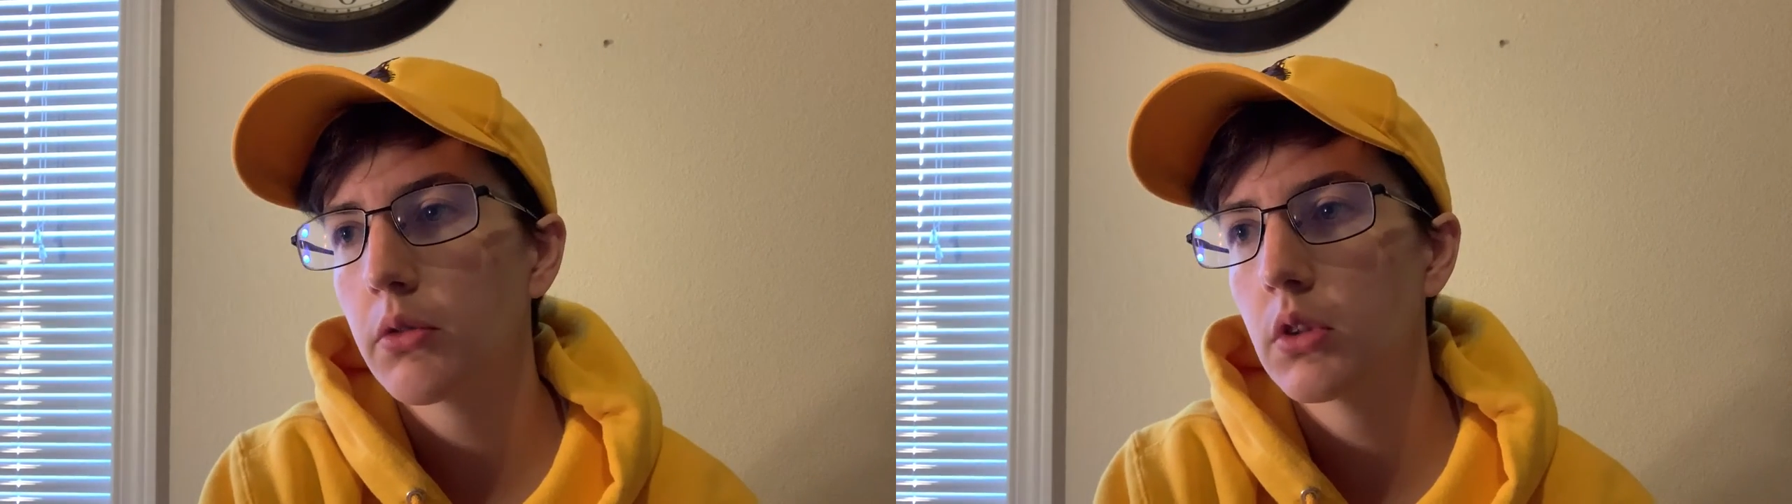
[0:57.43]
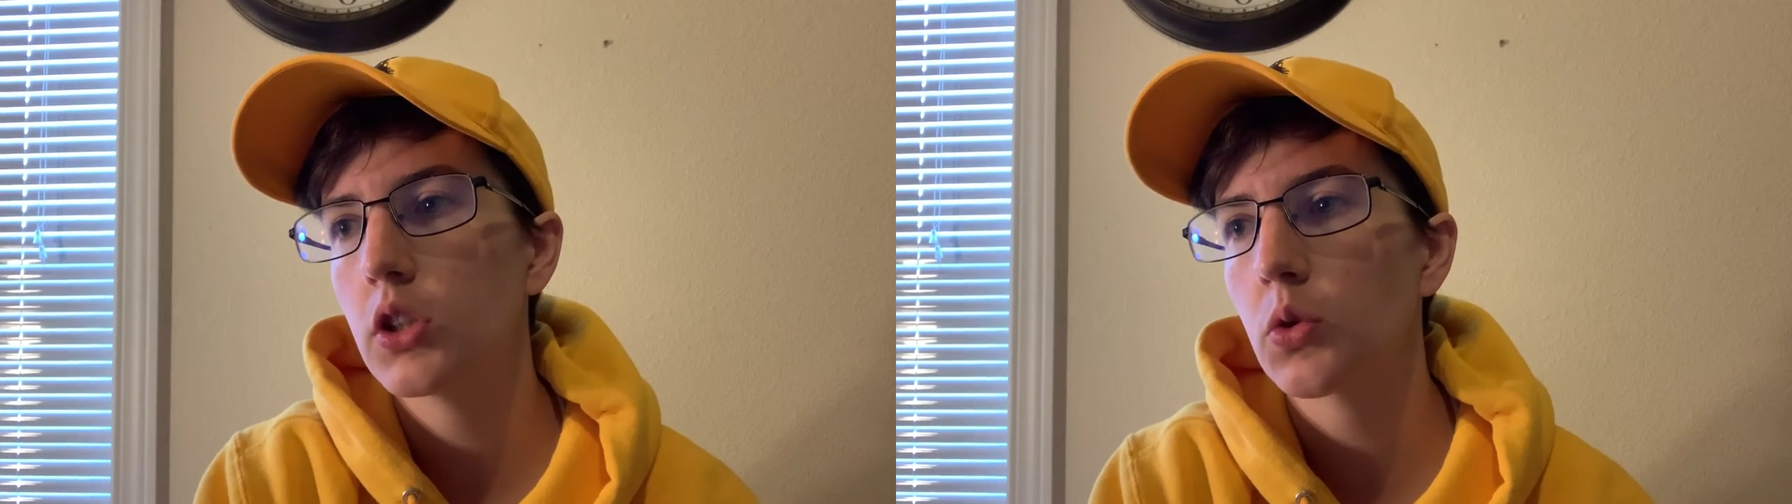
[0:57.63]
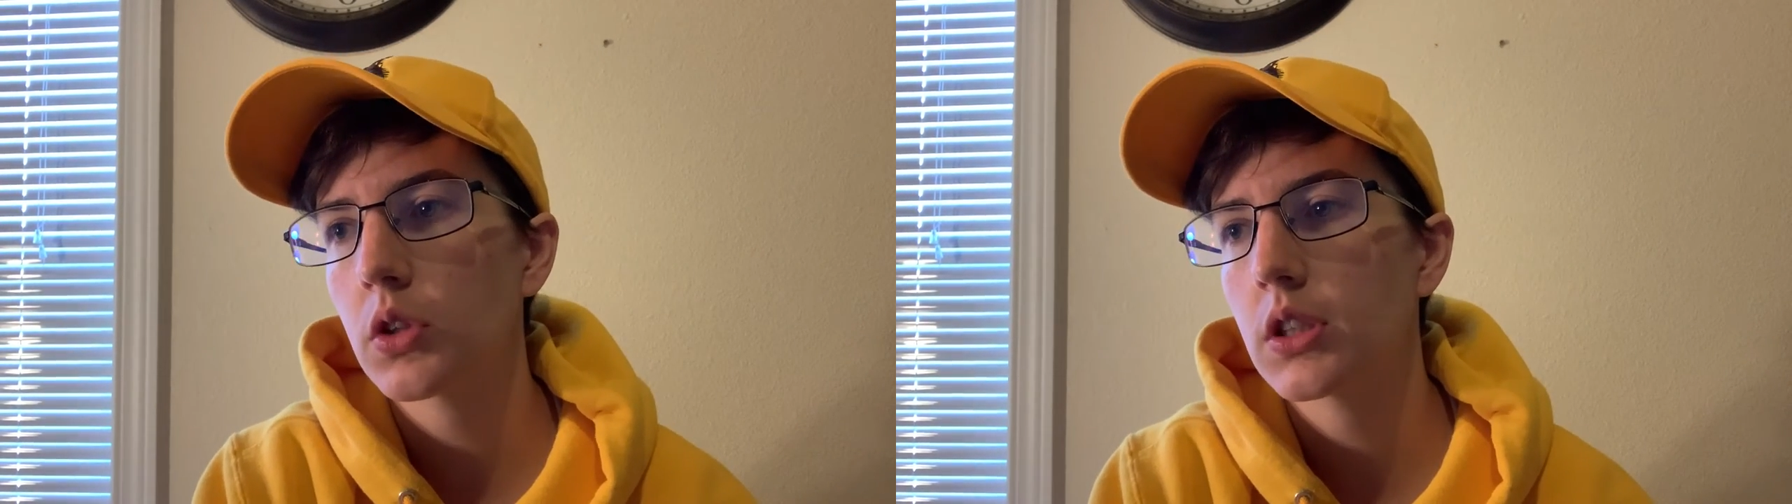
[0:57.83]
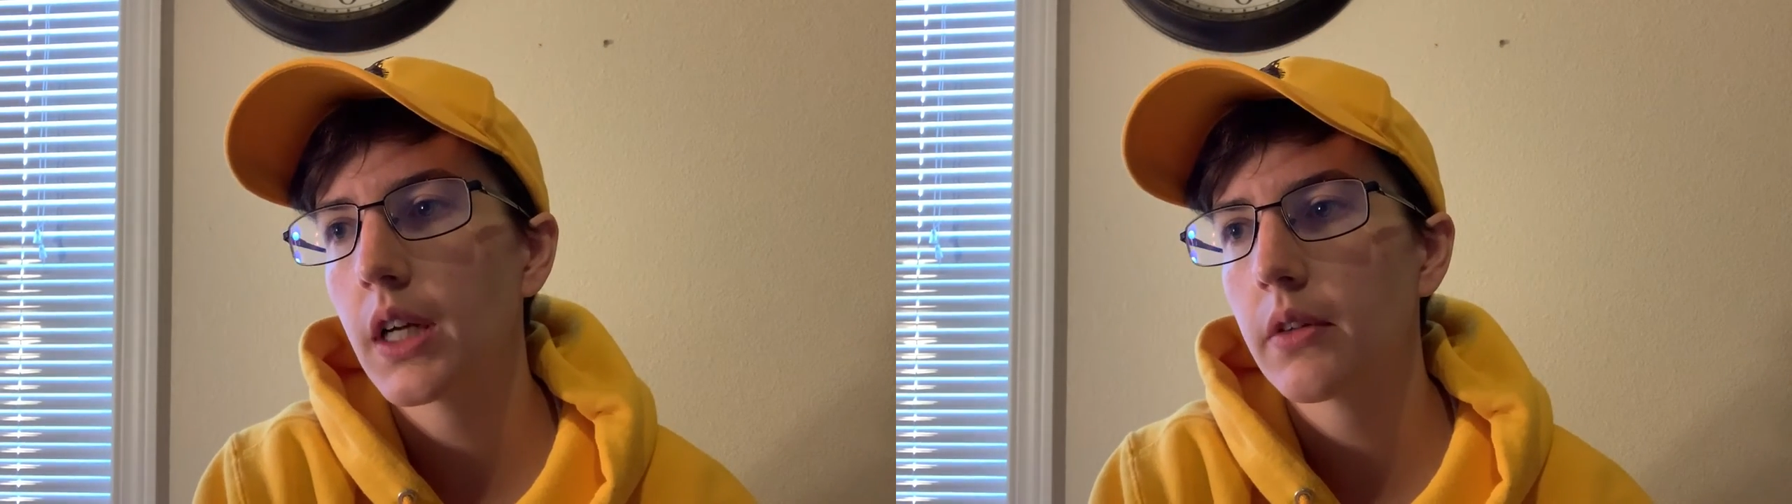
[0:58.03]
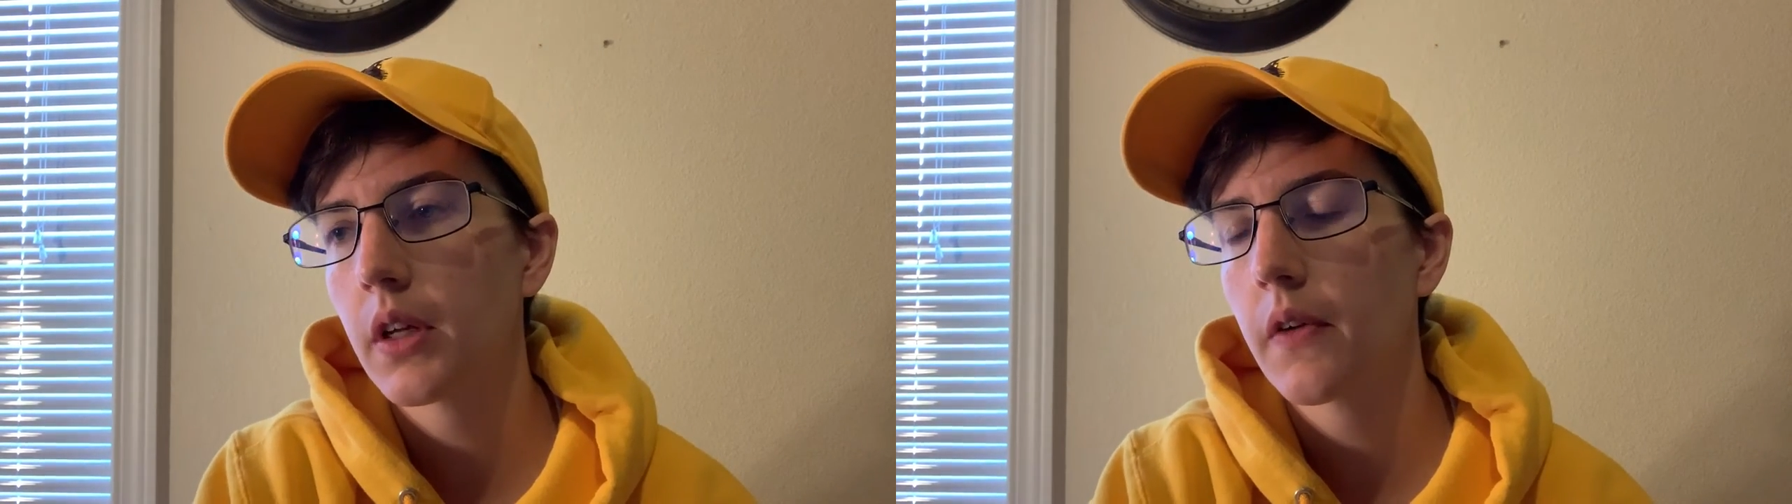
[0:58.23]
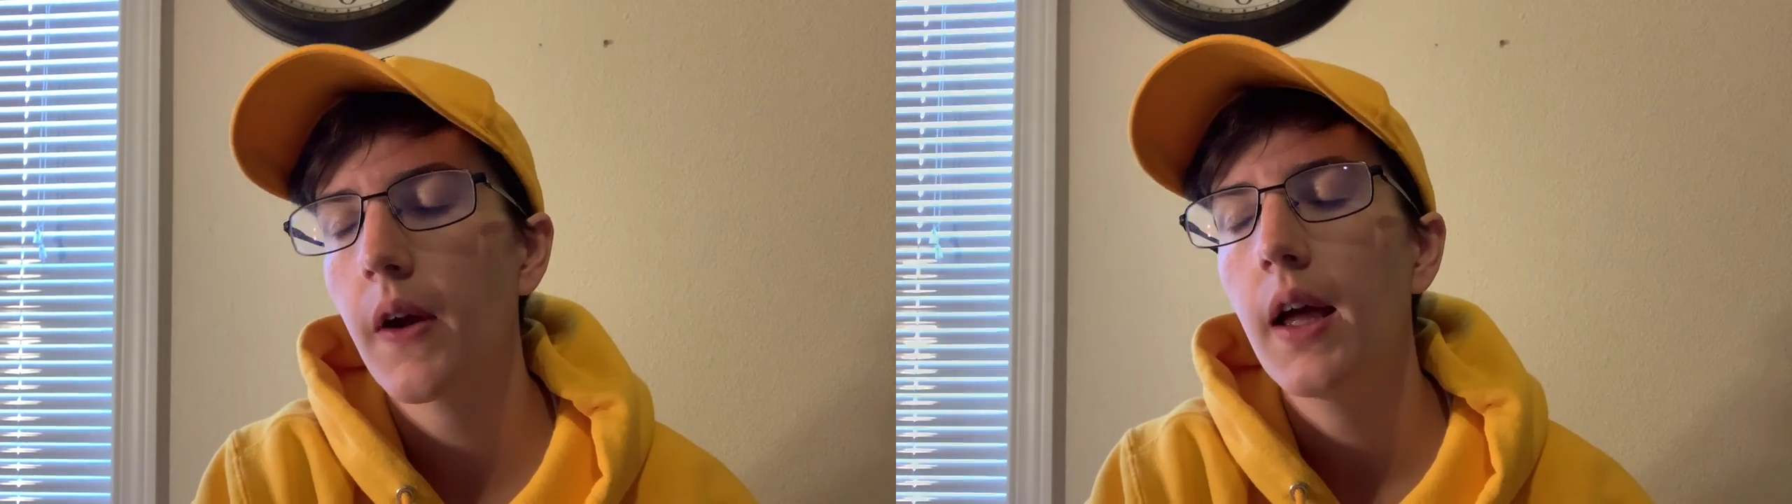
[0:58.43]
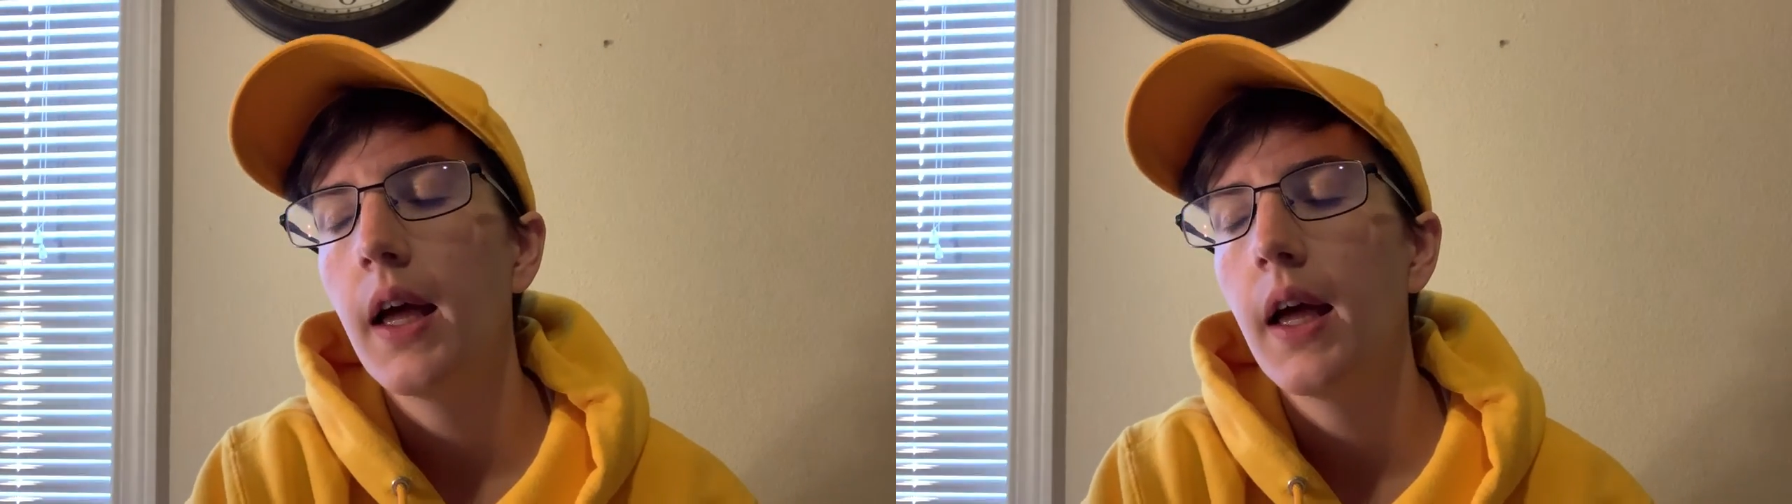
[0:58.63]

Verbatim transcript: resources out there